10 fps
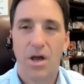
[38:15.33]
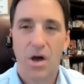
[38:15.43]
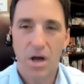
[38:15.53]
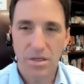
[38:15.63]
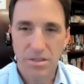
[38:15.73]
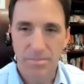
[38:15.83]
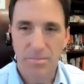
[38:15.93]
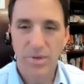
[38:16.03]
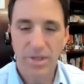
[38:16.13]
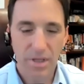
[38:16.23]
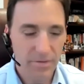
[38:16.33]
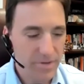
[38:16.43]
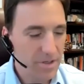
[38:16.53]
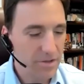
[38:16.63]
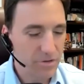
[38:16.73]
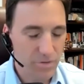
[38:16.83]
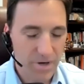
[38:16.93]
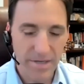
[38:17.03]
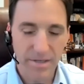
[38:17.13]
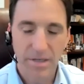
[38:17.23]
Awesome. We love it. It's
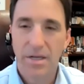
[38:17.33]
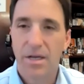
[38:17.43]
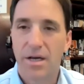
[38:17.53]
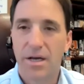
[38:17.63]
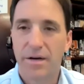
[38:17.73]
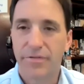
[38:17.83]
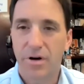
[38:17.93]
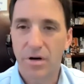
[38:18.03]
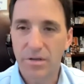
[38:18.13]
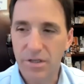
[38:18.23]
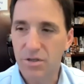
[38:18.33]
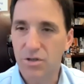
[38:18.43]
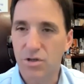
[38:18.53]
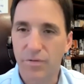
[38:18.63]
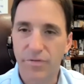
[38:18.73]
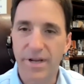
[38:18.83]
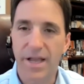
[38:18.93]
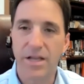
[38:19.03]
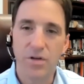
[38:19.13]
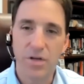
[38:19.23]
great. For our listeners, don't
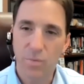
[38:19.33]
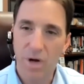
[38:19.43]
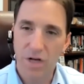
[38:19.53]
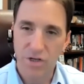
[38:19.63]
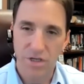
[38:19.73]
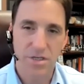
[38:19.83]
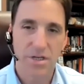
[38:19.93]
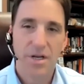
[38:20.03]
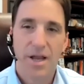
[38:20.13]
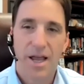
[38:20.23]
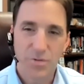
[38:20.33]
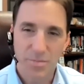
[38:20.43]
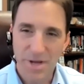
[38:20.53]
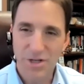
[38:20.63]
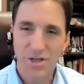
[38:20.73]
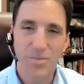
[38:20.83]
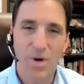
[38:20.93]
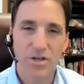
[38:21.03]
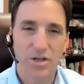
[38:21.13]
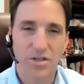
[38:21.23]
forget, you can watch us, as we mentioned,
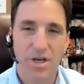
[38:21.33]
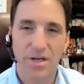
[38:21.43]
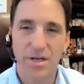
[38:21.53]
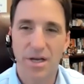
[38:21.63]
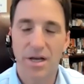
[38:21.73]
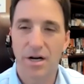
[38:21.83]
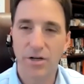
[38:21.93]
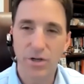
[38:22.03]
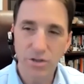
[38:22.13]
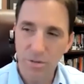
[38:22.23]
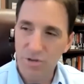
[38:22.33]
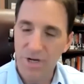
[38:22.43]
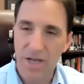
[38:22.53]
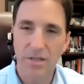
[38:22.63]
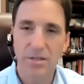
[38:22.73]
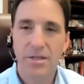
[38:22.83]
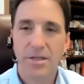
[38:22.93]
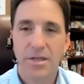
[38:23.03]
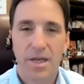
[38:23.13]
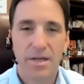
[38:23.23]
watch us on our YouTube channel,
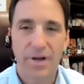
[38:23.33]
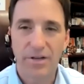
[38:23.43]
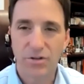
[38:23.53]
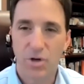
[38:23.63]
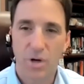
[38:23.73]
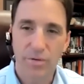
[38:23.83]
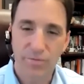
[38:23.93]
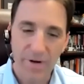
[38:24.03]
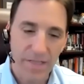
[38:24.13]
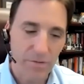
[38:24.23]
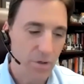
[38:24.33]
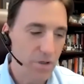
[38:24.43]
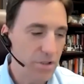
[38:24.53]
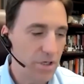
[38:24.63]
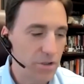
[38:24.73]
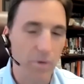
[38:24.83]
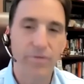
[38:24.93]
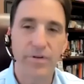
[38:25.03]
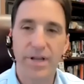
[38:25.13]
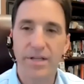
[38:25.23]
Advisor Talk with Frank LaRosa. Don't
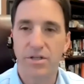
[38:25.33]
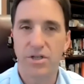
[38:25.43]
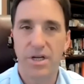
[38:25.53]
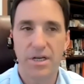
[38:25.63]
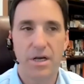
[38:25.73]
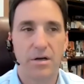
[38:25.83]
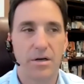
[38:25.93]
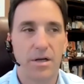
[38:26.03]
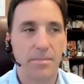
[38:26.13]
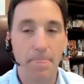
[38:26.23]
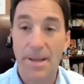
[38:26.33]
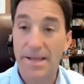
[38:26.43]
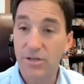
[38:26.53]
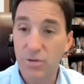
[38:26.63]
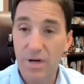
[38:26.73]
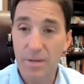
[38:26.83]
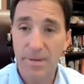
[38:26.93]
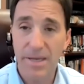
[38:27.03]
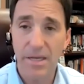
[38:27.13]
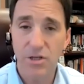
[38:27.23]
forget to check out my Instagram
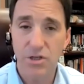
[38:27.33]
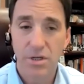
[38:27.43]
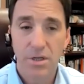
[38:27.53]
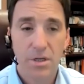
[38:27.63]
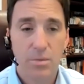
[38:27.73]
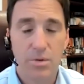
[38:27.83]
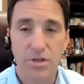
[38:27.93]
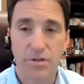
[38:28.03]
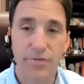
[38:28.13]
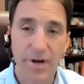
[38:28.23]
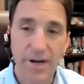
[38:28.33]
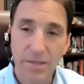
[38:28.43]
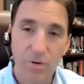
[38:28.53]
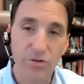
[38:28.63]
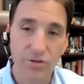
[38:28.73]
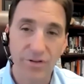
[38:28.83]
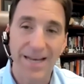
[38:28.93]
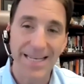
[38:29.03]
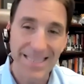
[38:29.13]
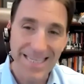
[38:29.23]
page, which is
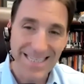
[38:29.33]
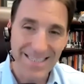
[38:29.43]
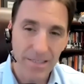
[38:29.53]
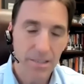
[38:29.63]
franklarosa.elite.